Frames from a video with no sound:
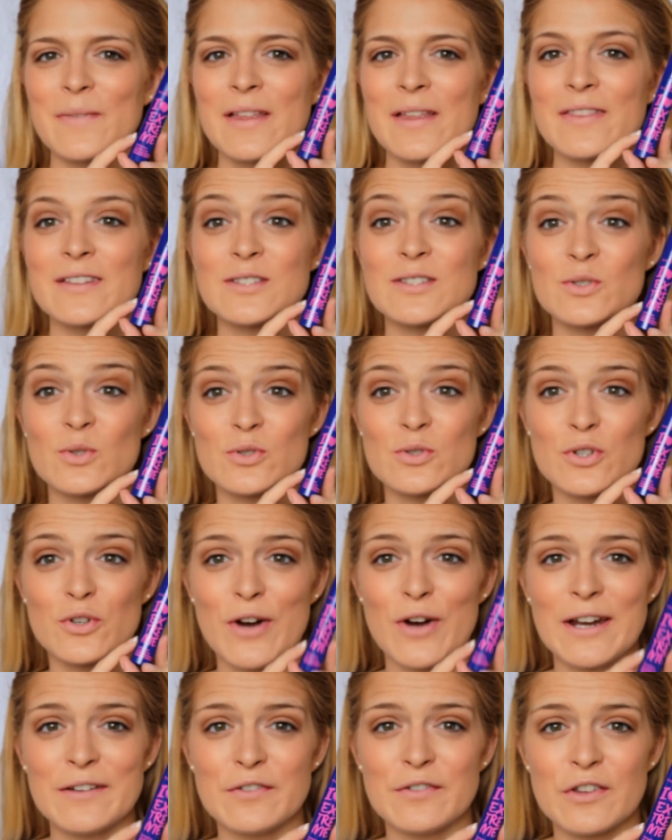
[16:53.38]
This is also
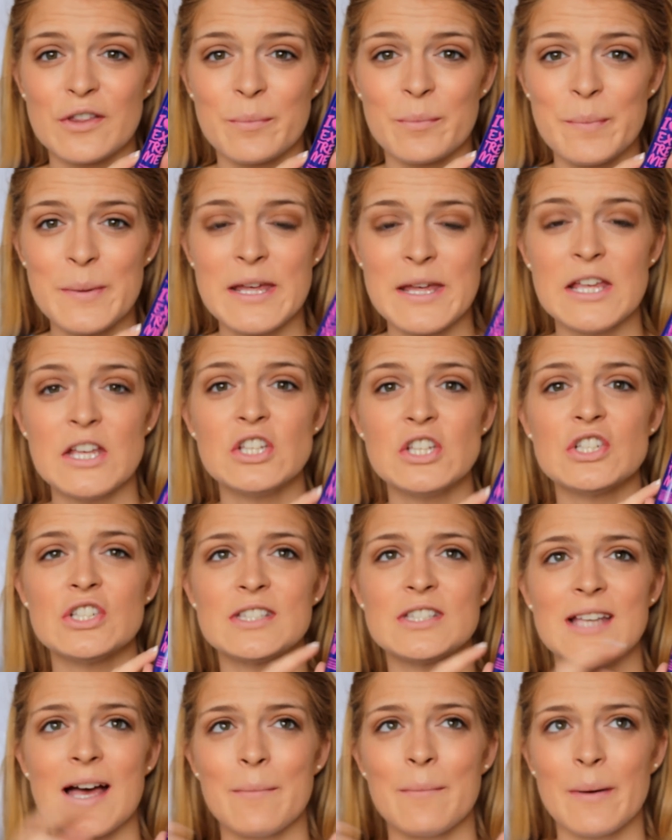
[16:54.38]
great for the beach,
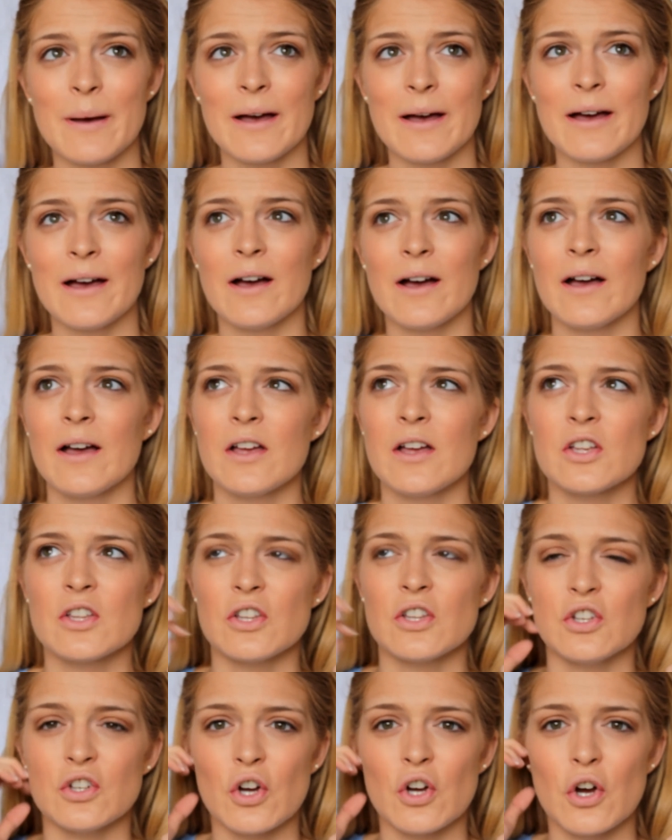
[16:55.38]
summer.
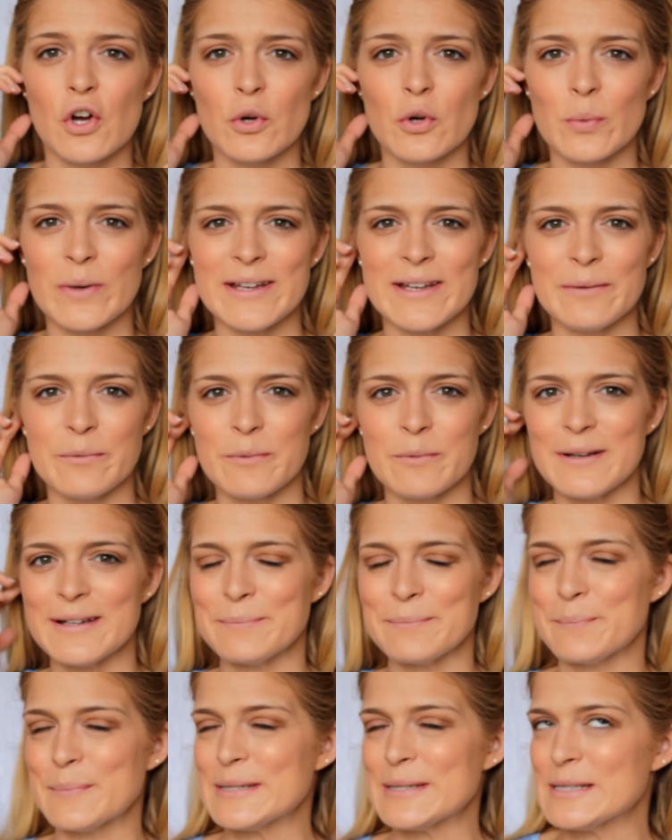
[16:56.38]
You know, when we
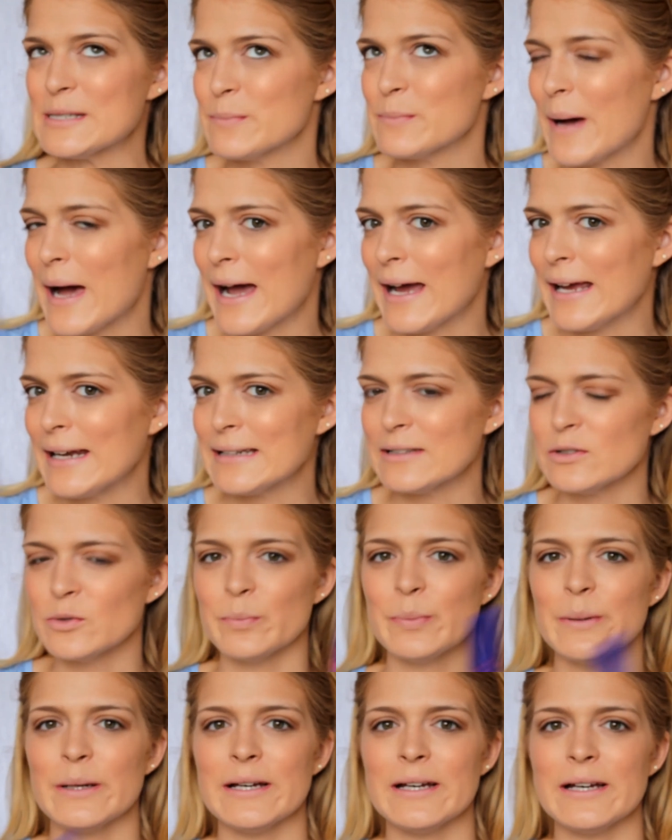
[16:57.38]
perspire a little
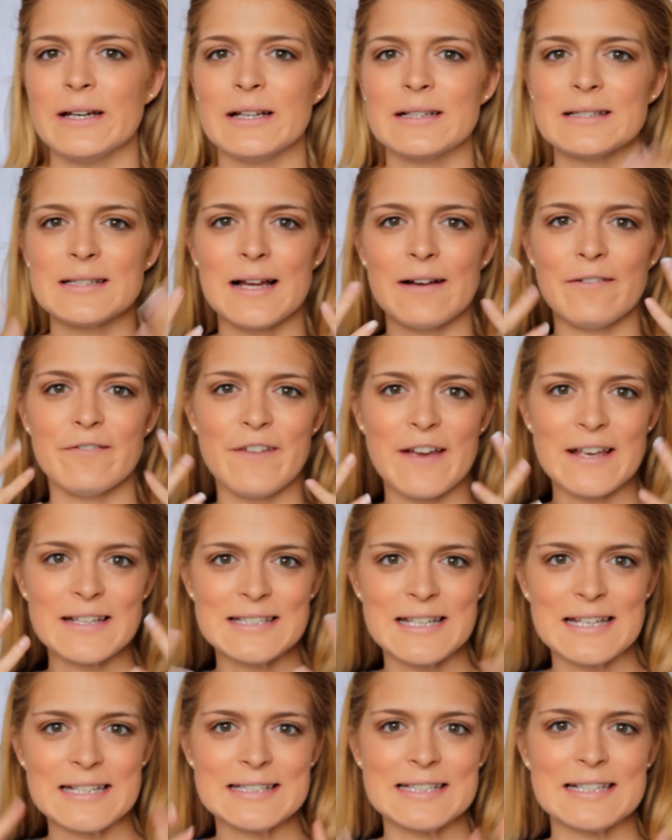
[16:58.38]
bit, our
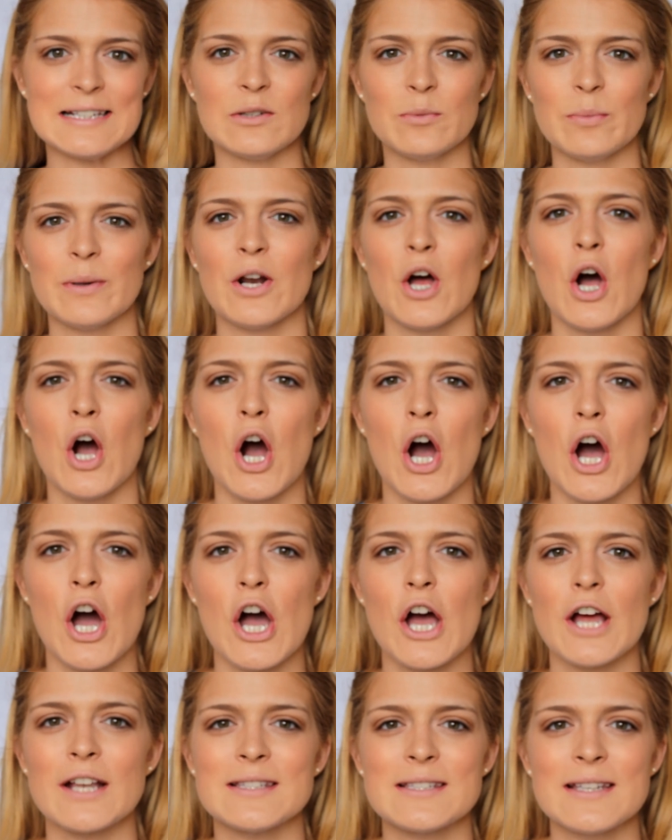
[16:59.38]
face gets a little bit
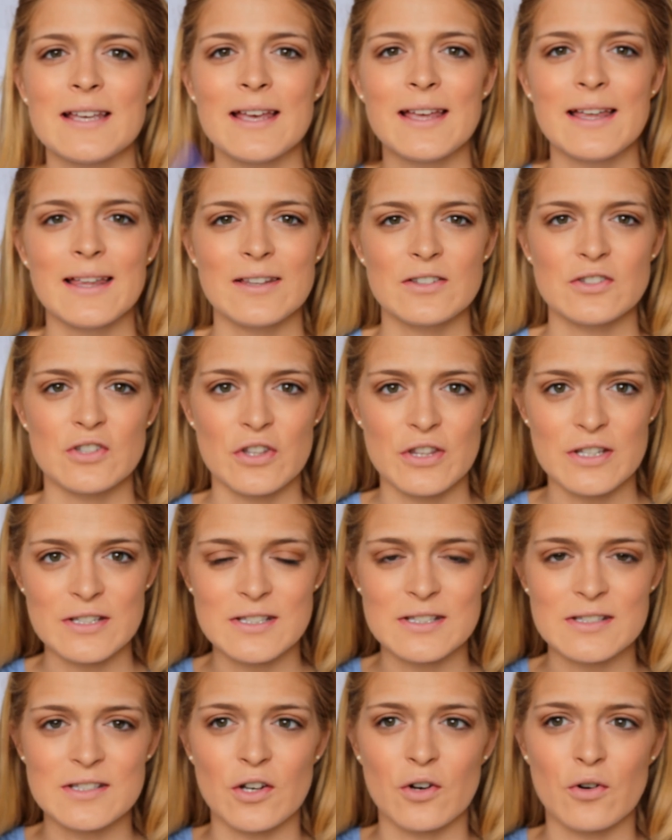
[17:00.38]
hot. So
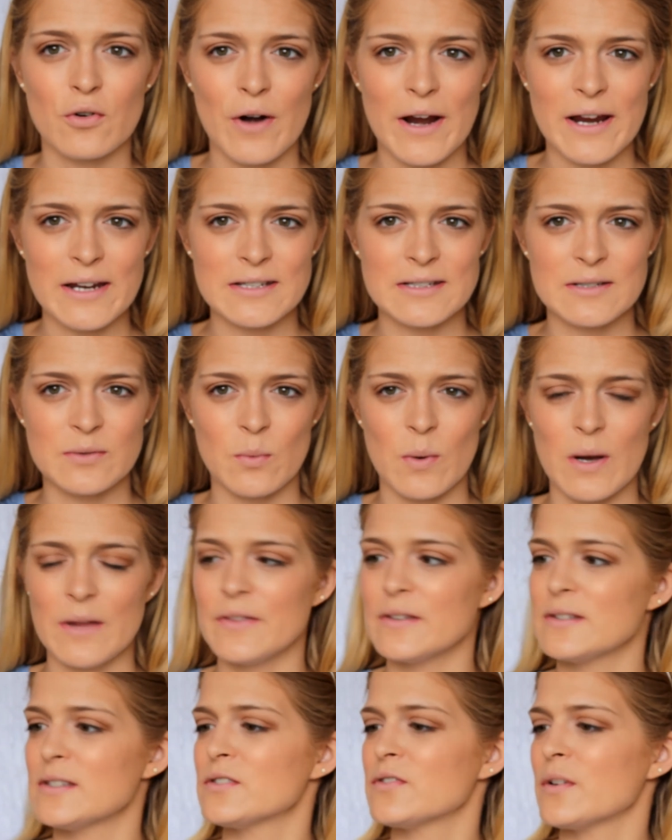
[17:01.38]
this is a great
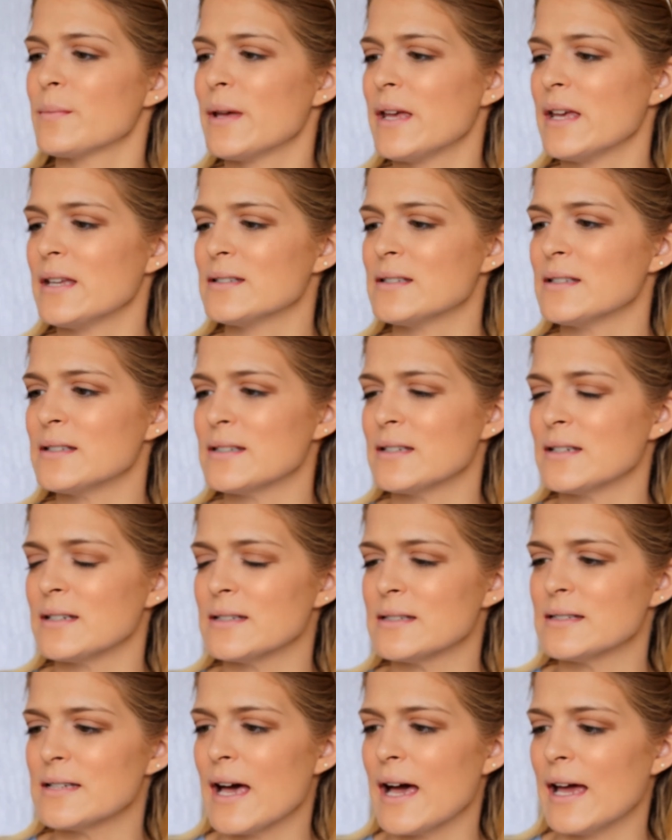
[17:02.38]
one. This is from Essence and
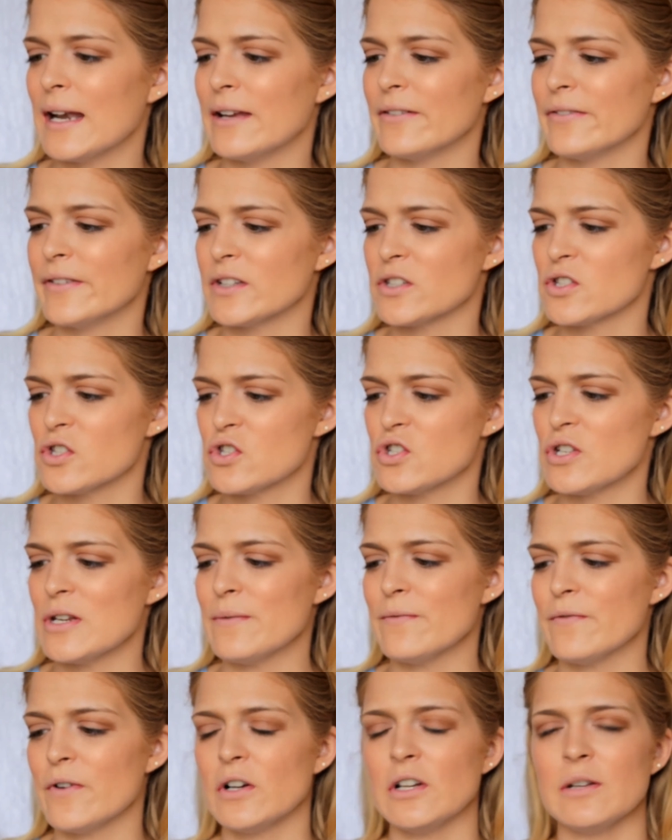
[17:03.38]
it's I Love
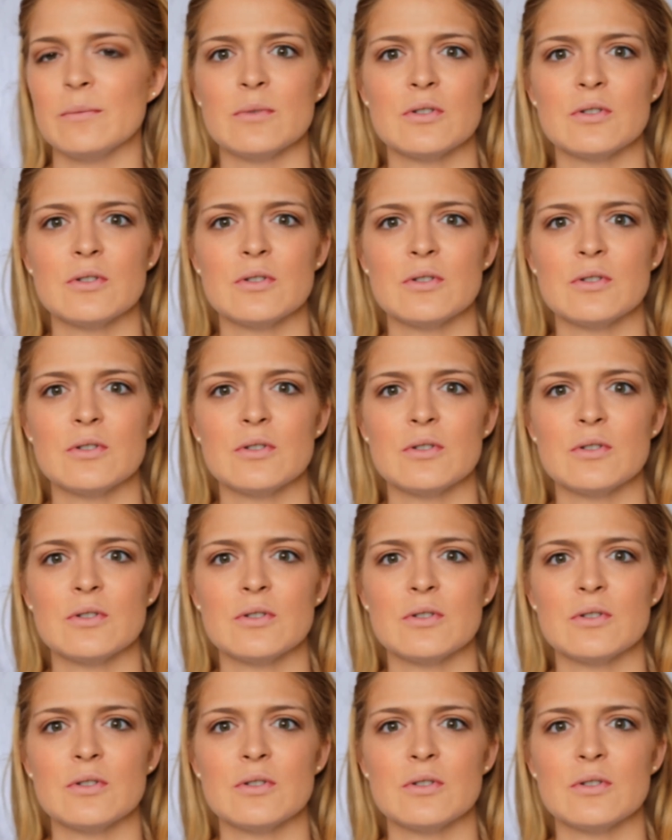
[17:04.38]
Extreme Volume